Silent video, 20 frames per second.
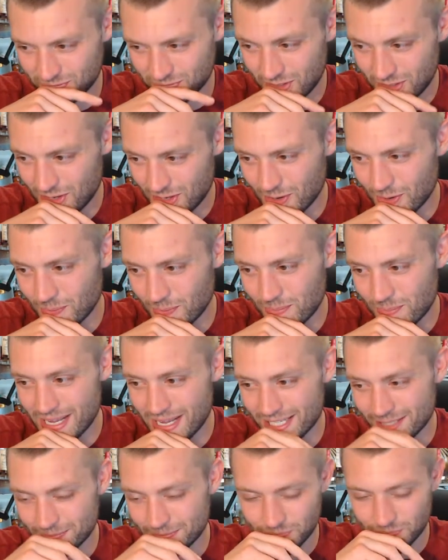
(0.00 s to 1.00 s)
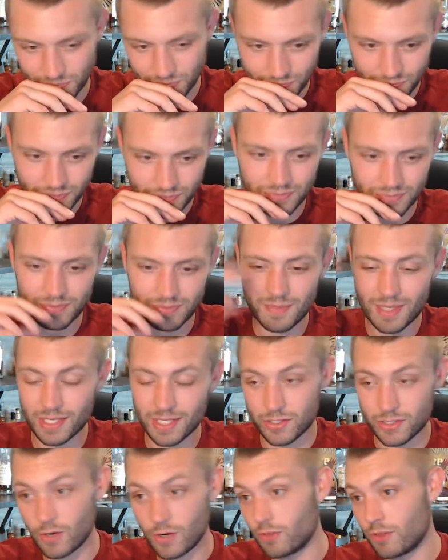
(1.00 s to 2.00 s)
Oh, man.
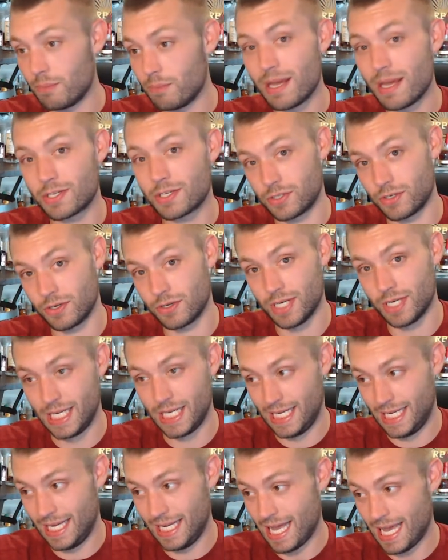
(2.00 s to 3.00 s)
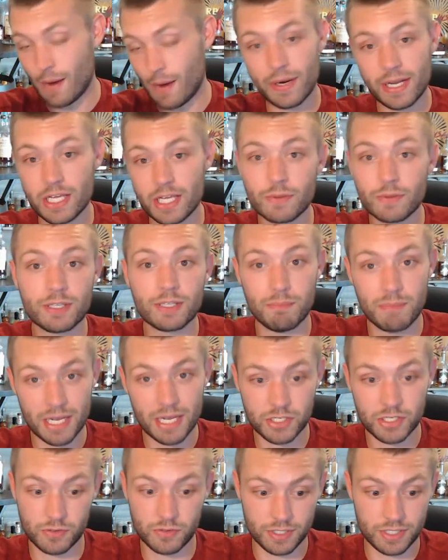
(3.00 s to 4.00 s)
So the mixer. I want to hear what the
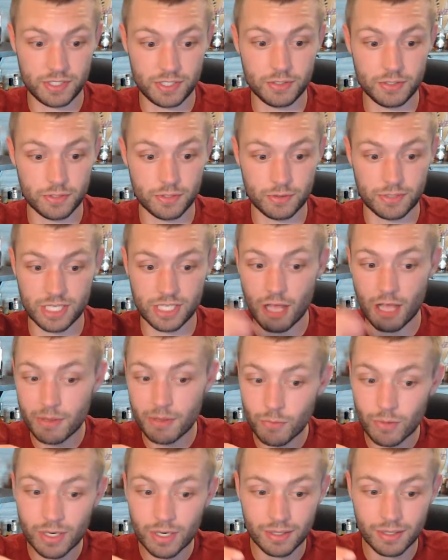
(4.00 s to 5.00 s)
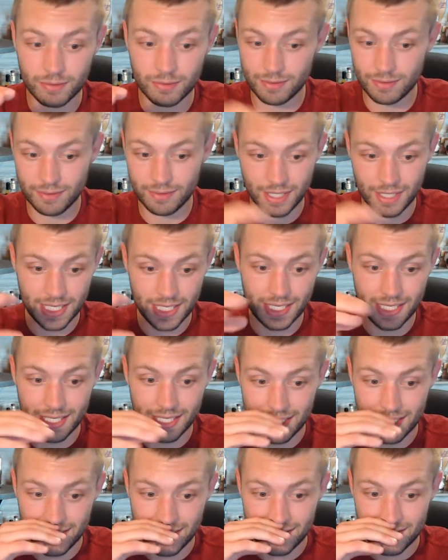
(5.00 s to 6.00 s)
mixer is too. So tell me what
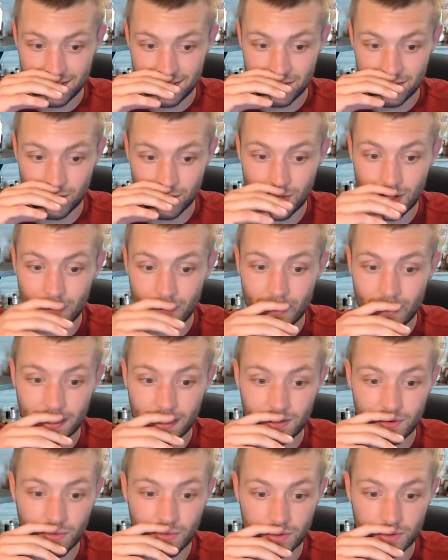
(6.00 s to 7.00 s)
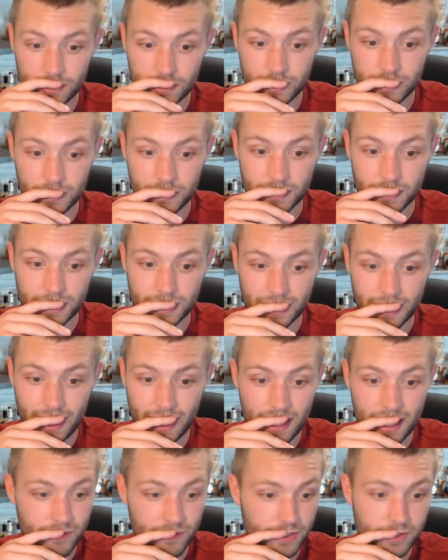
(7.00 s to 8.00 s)
so-called vodka and orange juice.
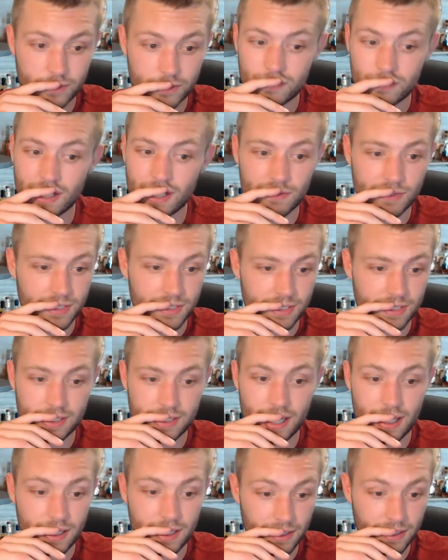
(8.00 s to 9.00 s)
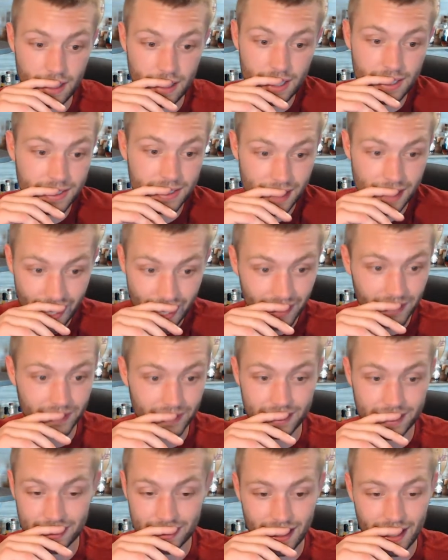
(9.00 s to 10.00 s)
Can't drink screwdrivers to this day.
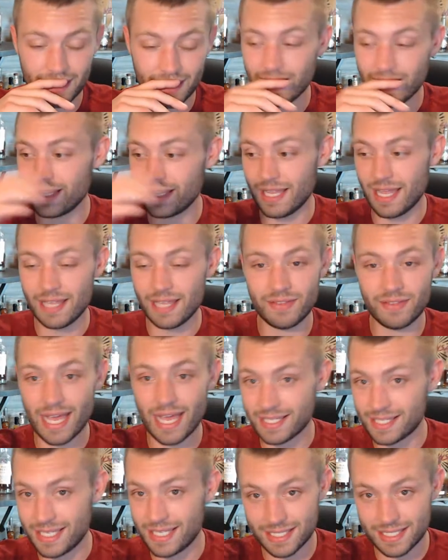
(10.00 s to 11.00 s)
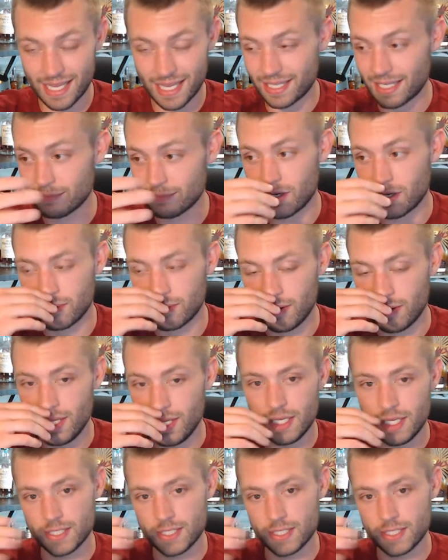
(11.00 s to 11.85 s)
Exactly. Like, that's the exact thing I'm talking about.